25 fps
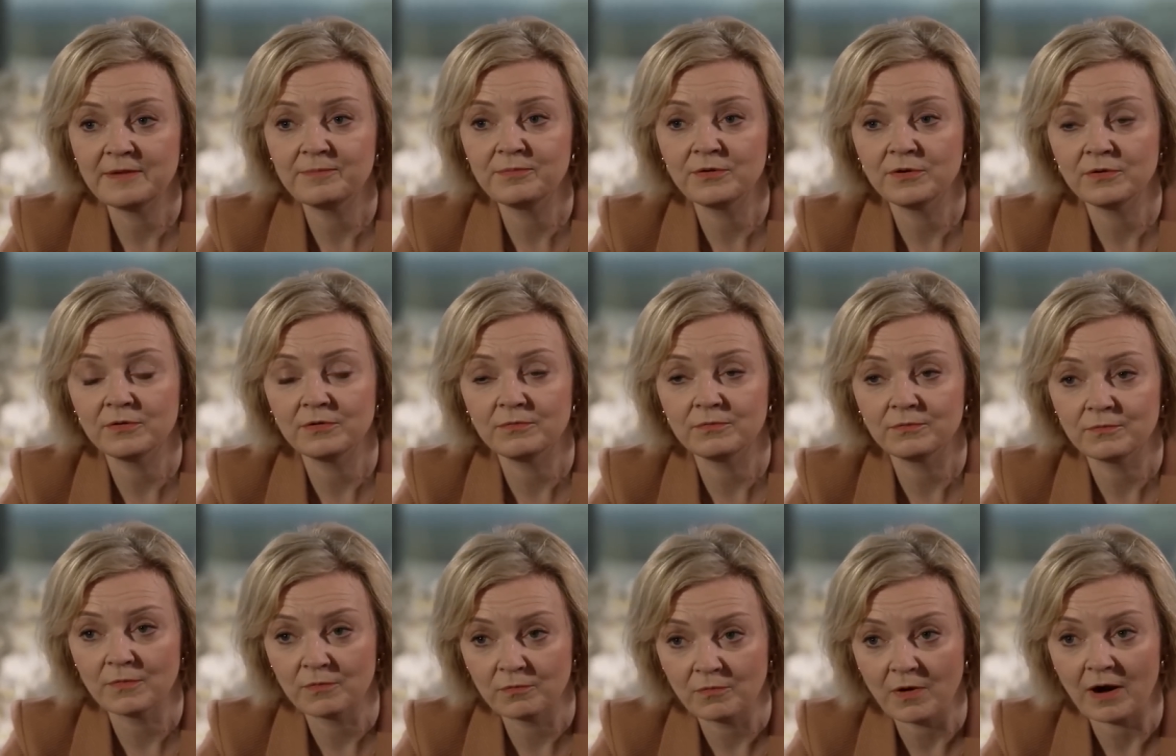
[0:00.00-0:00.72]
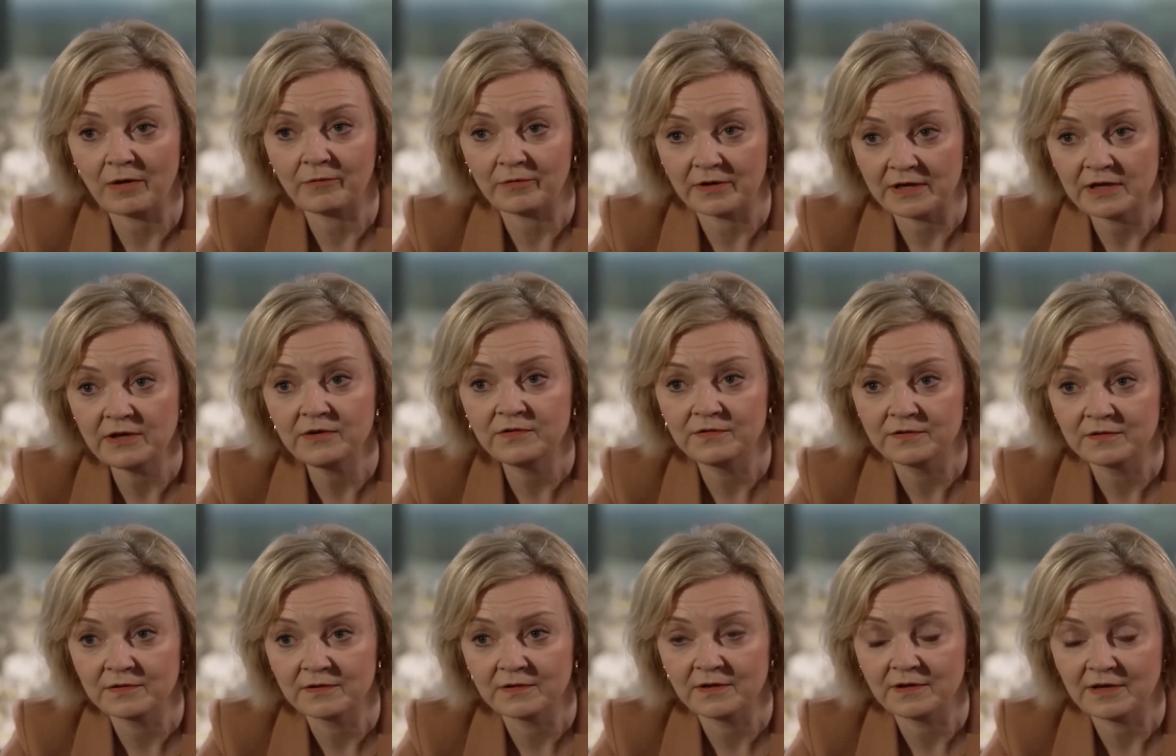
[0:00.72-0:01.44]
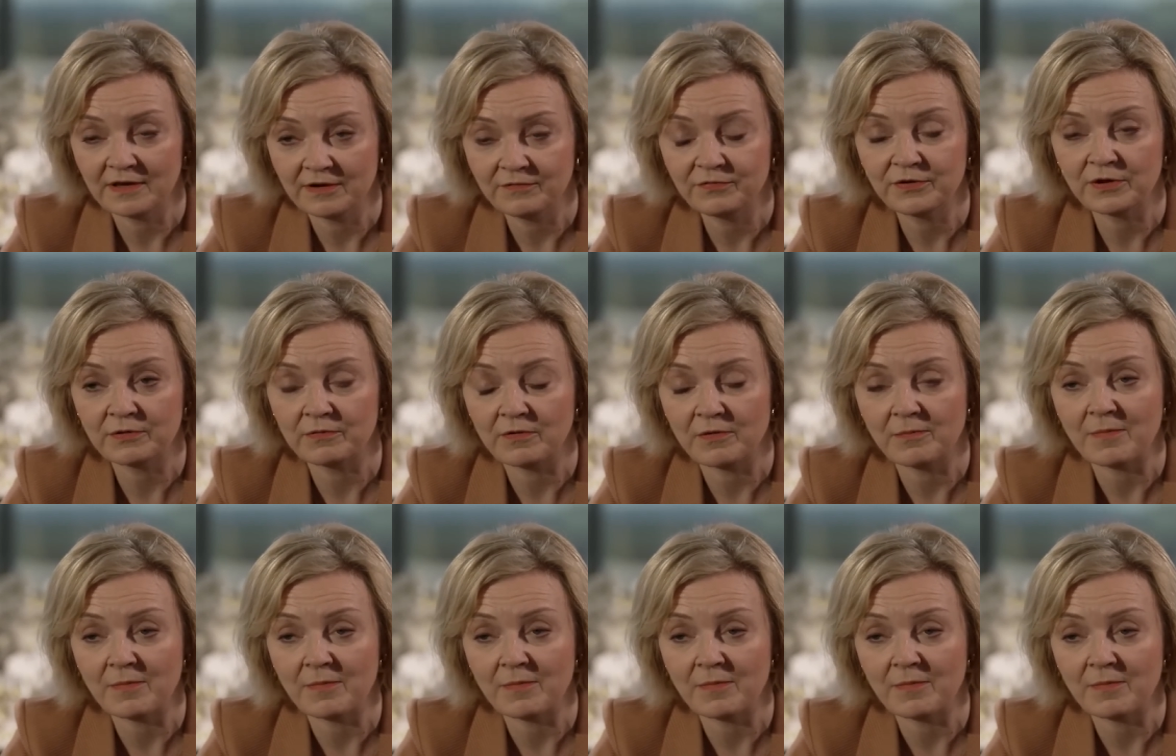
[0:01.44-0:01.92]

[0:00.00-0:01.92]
People were worried, and if inflation.